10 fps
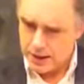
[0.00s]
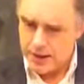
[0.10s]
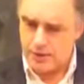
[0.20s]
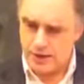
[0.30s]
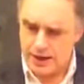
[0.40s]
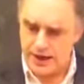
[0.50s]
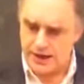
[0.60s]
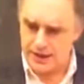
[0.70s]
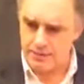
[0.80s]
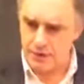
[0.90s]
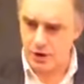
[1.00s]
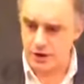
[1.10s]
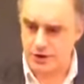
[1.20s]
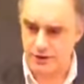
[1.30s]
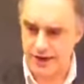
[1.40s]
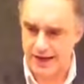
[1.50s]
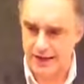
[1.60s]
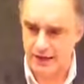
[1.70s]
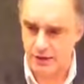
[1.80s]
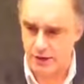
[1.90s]
he, he had deep knowledge of
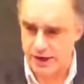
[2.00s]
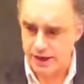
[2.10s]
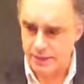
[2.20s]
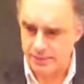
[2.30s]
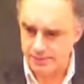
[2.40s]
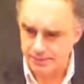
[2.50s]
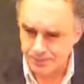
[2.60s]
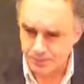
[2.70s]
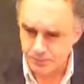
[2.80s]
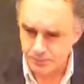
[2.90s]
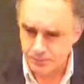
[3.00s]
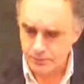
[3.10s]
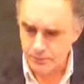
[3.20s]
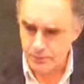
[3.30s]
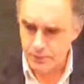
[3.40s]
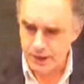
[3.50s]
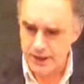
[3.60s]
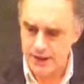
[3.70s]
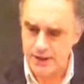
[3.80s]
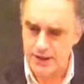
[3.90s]
Latin and Greek, and
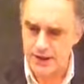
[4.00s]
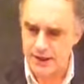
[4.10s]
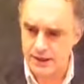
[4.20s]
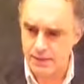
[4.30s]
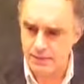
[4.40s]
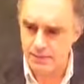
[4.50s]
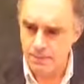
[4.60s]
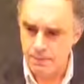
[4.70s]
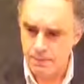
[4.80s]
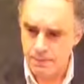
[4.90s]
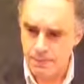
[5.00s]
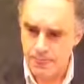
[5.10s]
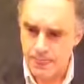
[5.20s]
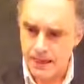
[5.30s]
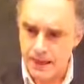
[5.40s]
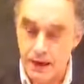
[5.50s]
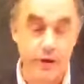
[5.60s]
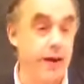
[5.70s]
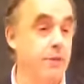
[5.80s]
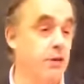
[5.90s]
he'd studied
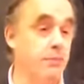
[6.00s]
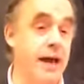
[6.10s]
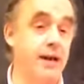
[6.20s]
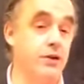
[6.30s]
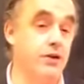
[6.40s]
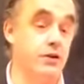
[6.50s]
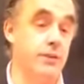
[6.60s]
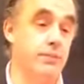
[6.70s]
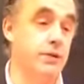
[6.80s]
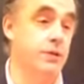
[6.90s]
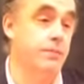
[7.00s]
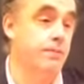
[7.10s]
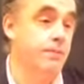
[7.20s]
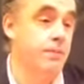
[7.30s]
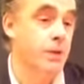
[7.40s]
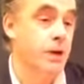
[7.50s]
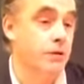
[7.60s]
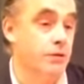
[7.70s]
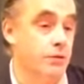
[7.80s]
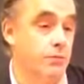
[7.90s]
alchemical manuscripts
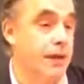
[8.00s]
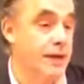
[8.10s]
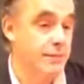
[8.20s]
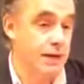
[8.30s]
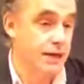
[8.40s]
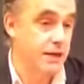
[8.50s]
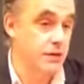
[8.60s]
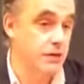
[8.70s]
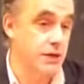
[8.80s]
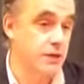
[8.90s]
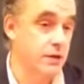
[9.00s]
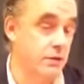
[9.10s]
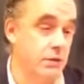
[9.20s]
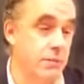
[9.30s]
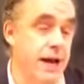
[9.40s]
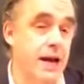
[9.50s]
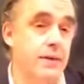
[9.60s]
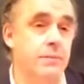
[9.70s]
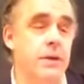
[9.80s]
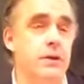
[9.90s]
for many, many years as an older
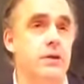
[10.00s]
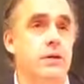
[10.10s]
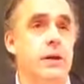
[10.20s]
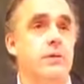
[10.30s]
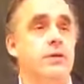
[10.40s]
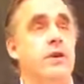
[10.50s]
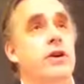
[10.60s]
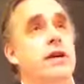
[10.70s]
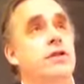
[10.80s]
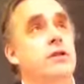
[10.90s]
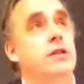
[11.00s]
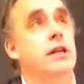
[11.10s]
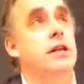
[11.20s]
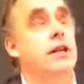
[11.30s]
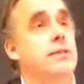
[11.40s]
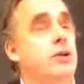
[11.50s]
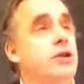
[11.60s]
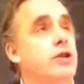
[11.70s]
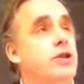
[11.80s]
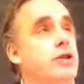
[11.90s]
man. So he was very interested in the
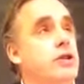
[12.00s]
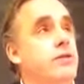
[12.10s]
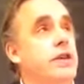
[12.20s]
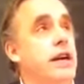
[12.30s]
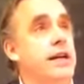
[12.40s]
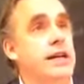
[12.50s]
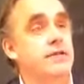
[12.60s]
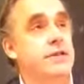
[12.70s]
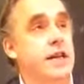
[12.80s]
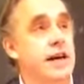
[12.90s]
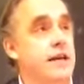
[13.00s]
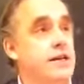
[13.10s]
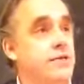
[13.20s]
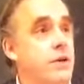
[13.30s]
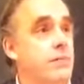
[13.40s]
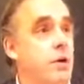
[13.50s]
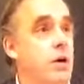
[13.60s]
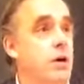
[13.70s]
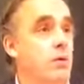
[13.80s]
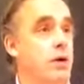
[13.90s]
emergence of the idea of science from
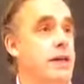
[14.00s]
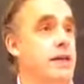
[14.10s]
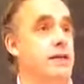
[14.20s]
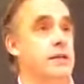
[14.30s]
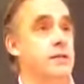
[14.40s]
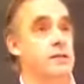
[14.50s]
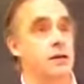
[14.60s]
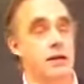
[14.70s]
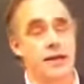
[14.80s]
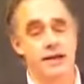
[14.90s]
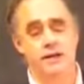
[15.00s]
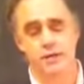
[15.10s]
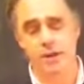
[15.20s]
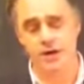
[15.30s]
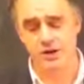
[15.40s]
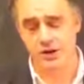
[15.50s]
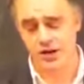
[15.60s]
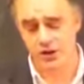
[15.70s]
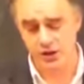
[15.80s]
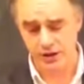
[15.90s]
what he considered the collective
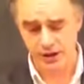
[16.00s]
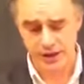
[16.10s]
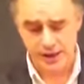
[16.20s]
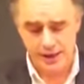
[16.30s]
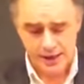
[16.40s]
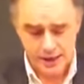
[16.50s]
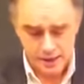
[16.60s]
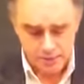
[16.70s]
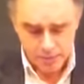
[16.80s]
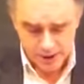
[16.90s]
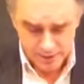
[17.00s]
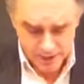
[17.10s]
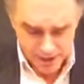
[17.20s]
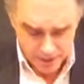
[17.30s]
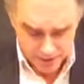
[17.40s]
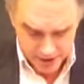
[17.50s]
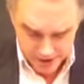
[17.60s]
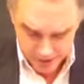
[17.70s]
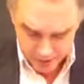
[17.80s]
imagination. But in many ways,